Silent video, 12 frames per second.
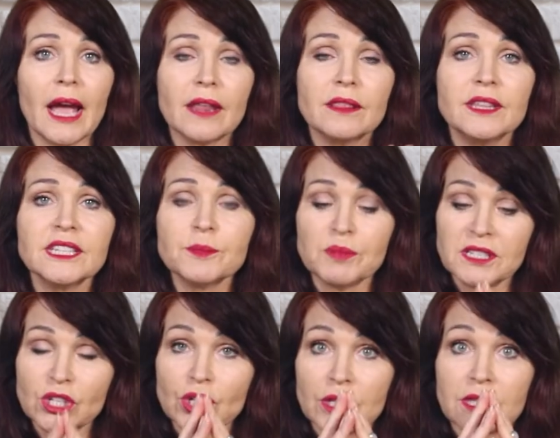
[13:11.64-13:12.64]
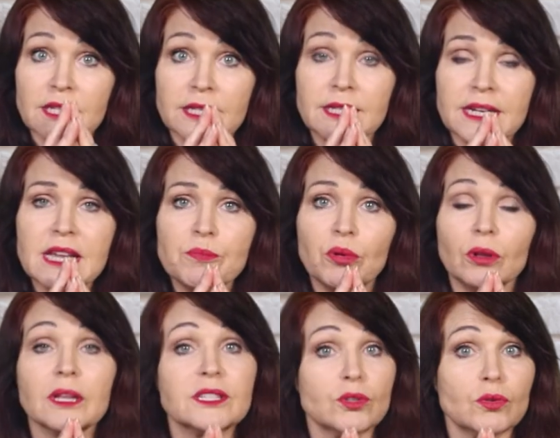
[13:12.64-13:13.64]
And this position, the
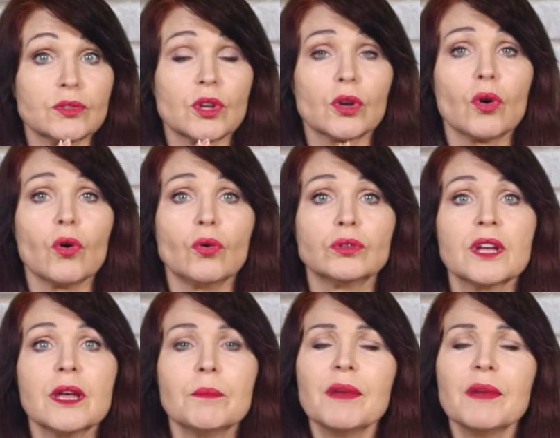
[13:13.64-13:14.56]
steeple, it's also called,